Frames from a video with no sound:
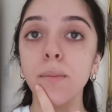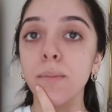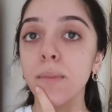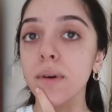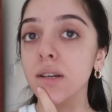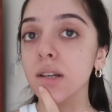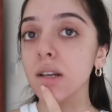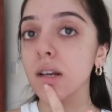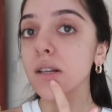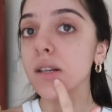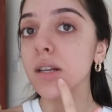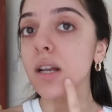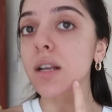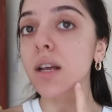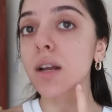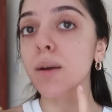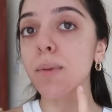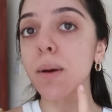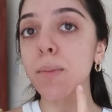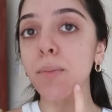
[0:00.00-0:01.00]
My skin's a
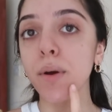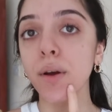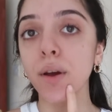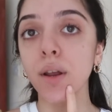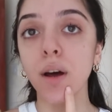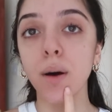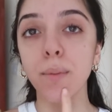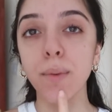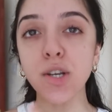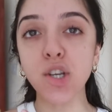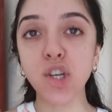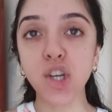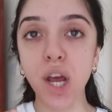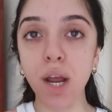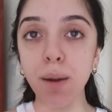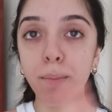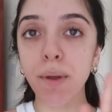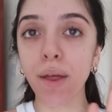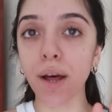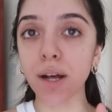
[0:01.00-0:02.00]
little bit broken out on my
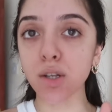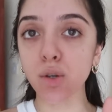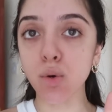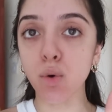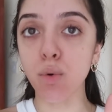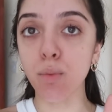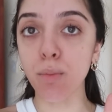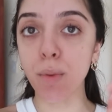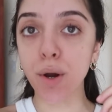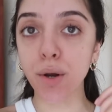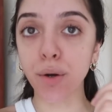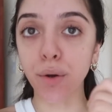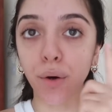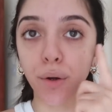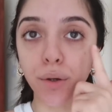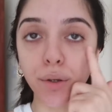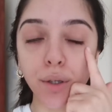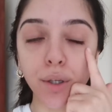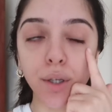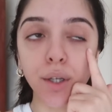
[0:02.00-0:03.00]
chin, but that's
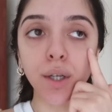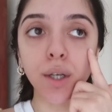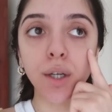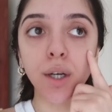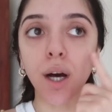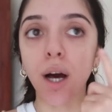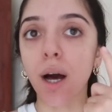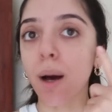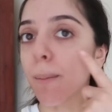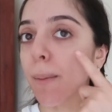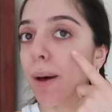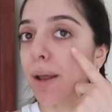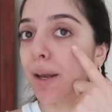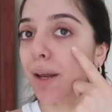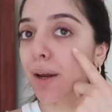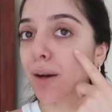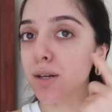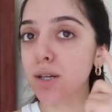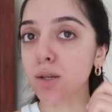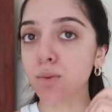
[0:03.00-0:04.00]
hormonal, and
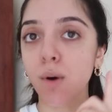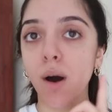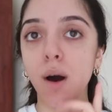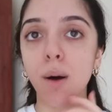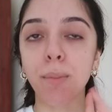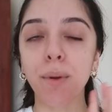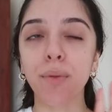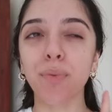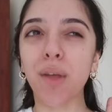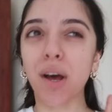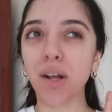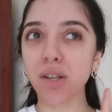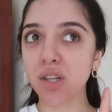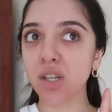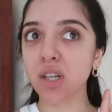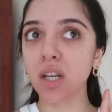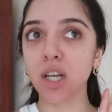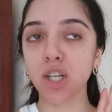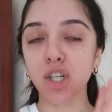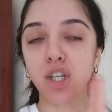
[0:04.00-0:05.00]
here as well, but
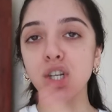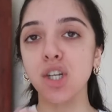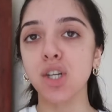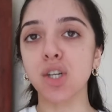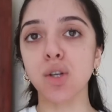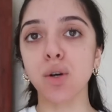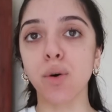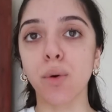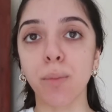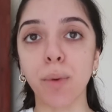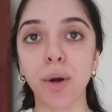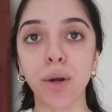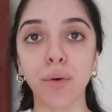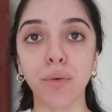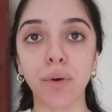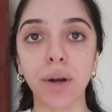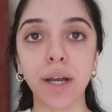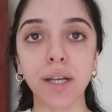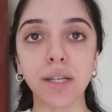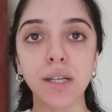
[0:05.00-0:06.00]
that's literally just
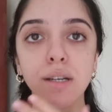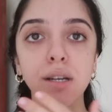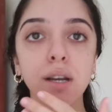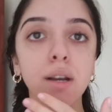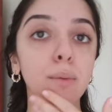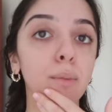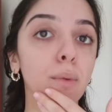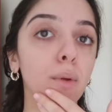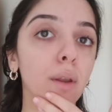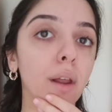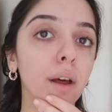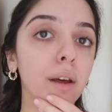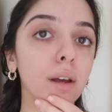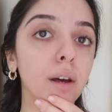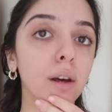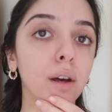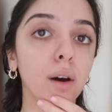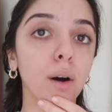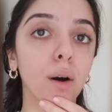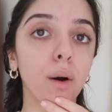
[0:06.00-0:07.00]
hormonal related and it will
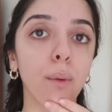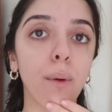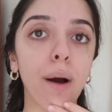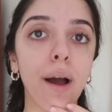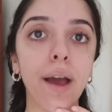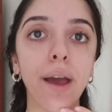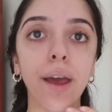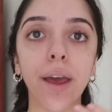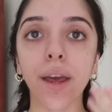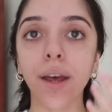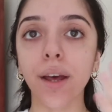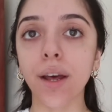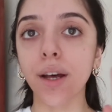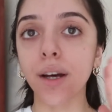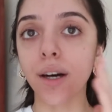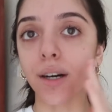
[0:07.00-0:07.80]
like go away.